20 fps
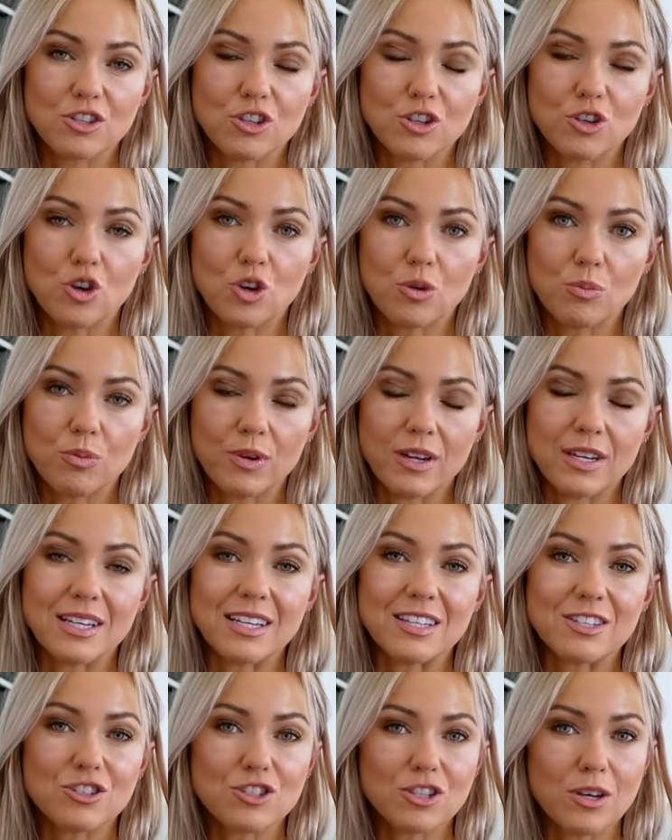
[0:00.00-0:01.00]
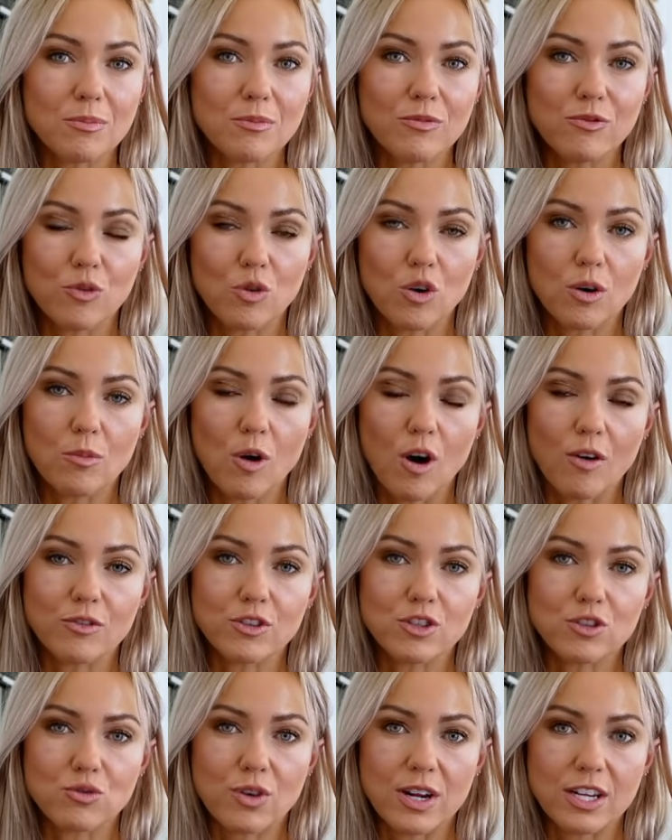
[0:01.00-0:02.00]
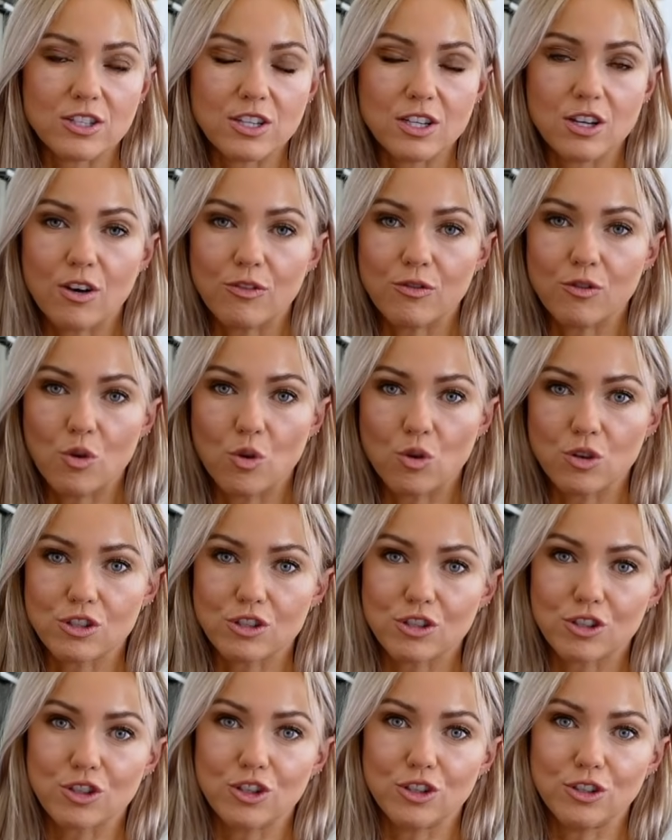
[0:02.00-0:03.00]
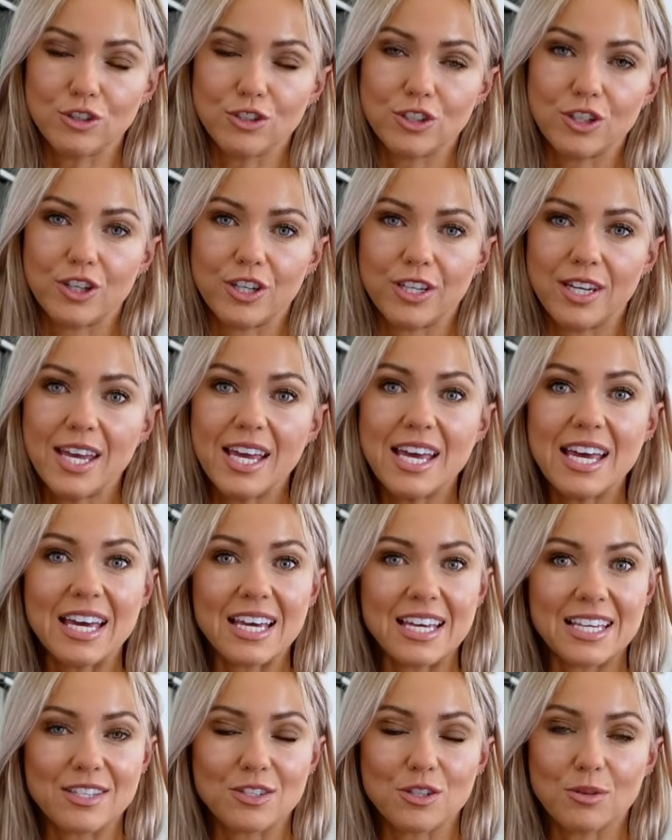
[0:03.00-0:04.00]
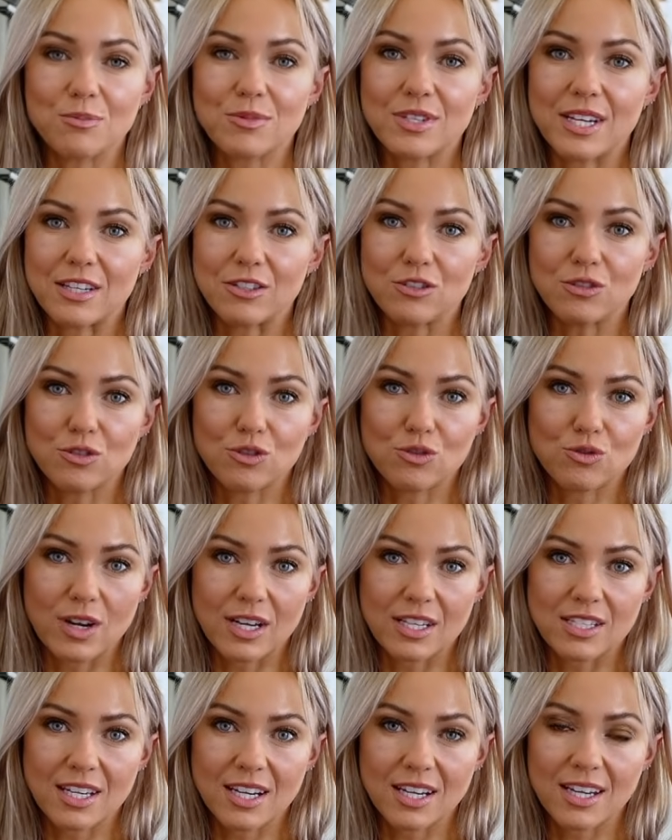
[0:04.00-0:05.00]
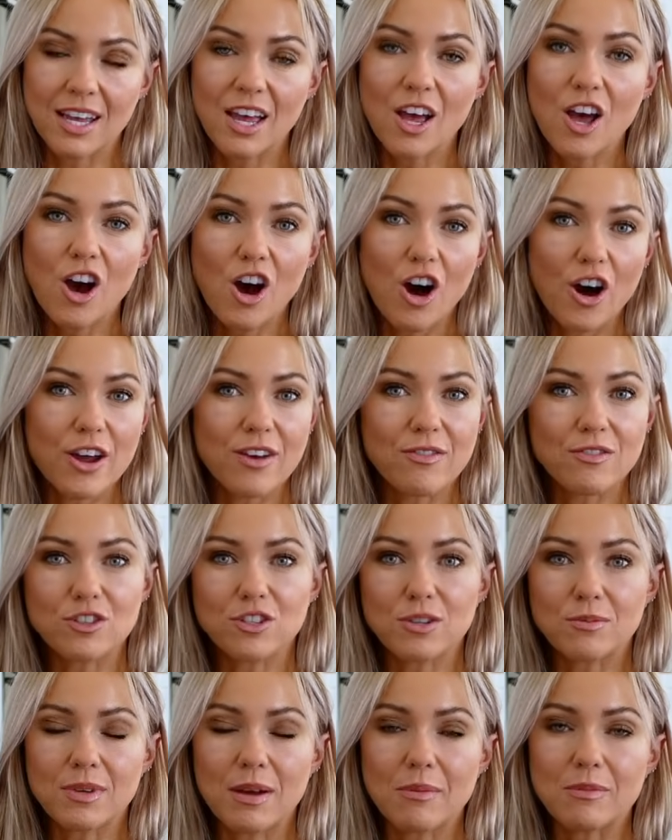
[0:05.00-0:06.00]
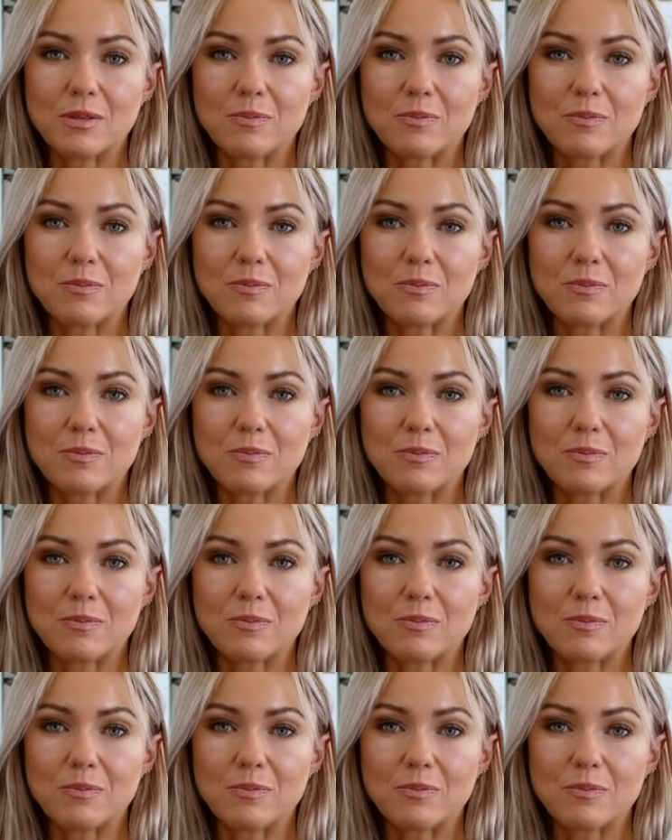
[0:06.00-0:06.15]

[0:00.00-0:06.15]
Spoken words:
to incorporate some form of stretching. Of course, a cool down is some gentle stretching. However, sometimes